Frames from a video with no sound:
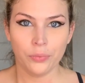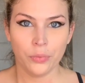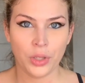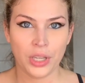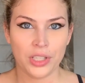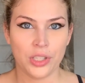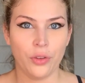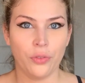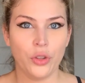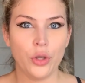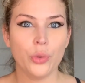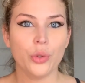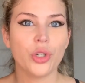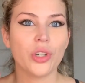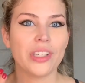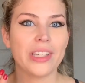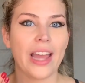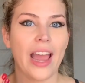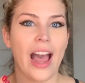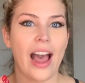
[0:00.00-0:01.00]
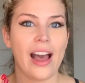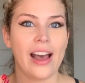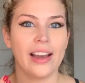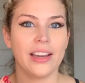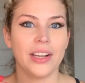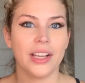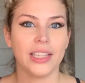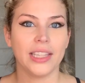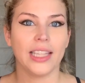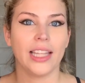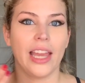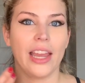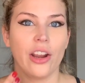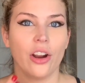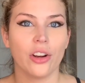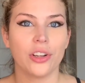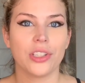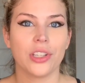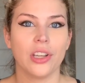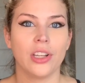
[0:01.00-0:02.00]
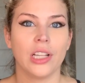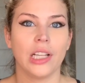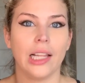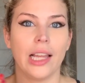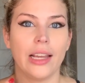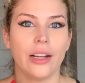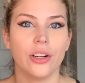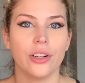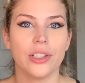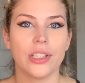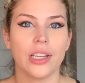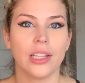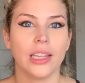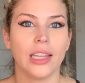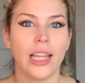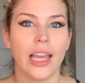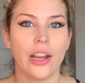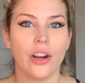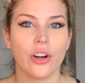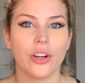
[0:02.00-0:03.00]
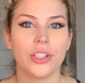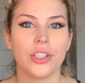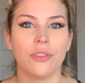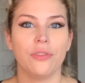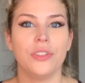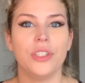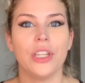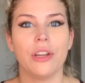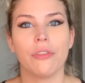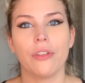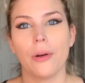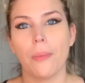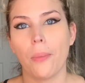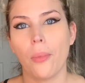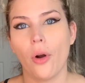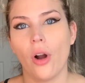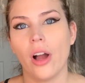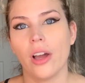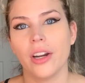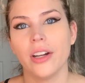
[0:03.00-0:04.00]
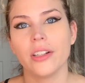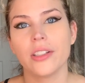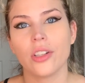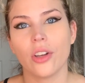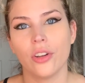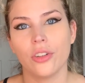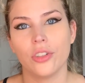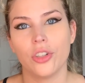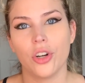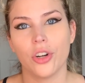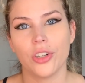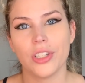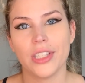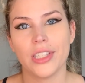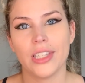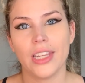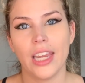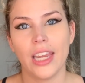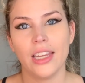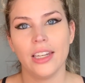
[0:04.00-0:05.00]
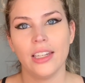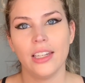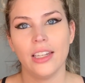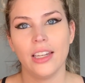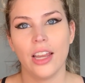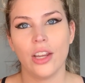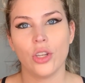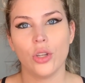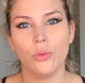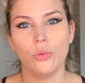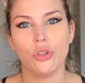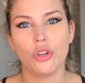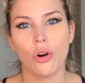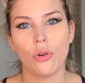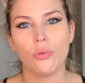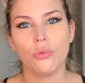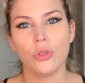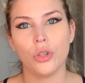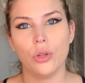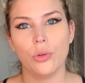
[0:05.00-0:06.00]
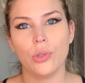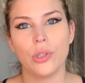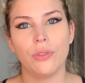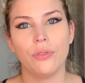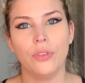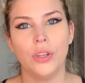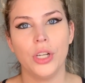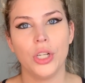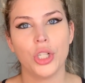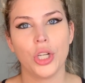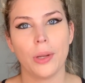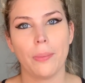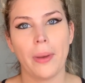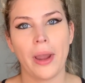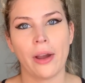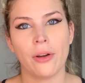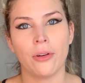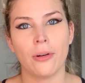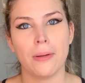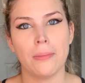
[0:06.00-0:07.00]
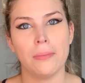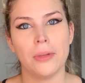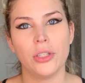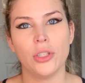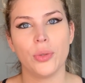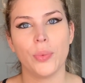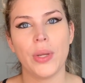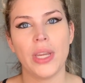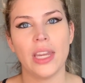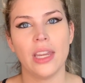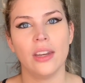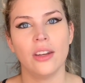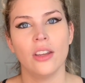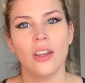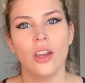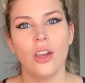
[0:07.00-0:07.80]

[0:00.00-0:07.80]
Because if you just add layers and layers and layers of different products onto your skin and you don't use a finishing powder in between,